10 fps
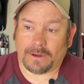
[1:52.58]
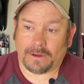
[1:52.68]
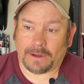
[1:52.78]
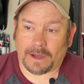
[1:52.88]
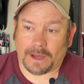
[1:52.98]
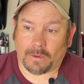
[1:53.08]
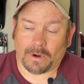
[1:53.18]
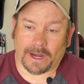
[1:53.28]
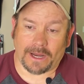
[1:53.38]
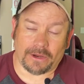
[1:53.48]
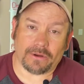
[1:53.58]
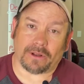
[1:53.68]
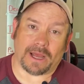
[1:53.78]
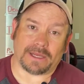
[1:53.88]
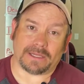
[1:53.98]
when I
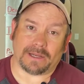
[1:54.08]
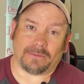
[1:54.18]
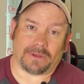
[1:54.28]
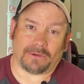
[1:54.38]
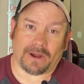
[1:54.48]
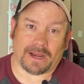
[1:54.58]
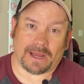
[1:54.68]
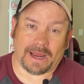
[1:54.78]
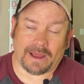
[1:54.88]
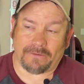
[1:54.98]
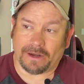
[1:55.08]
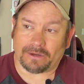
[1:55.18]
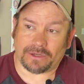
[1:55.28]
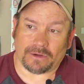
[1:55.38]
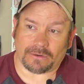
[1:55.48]
utilize it with the rack I have, and
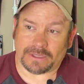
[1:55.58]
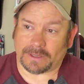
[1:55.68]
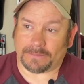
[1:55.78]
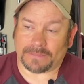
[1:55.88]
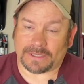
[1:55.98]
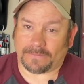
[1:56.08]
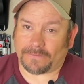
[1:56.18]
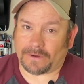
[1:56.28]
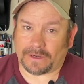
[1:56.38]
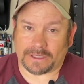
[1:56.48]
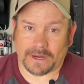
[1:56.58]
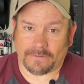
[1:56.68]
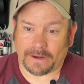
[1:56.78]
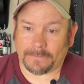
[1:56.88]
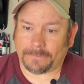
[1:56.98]
I'll show some footage
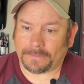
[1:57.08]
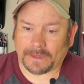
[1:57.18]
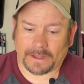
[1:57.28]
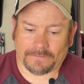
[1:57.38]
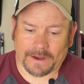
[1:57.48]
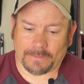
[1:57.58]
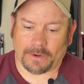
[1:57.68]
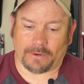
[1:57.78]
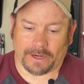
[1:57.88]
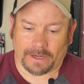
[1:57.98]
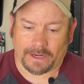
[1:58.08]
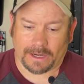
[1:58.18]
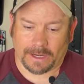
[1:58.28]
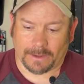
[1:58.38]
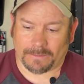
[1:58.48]
of it, if I'm doing
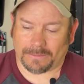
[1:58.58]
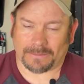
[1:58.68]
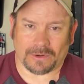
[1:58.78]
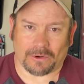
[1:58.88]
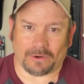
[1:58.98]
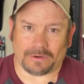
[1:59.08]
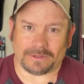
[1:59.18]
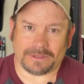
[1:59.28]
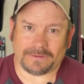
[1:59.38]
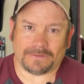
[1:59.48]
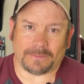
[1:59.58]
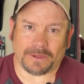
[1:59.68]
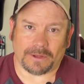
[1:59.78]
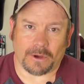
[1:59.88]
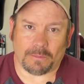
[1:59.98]
curls from
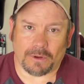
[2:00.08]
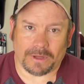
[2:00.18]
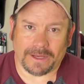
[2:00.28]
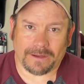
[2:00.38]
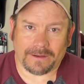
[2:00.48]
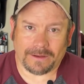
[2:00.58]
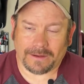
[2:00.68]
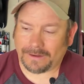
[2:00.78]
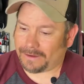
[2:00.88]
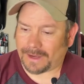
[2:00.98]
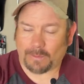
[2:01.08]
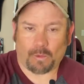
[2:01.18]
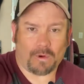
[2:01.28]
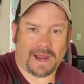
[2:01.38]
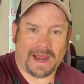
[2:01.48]
the low pulley, I'm way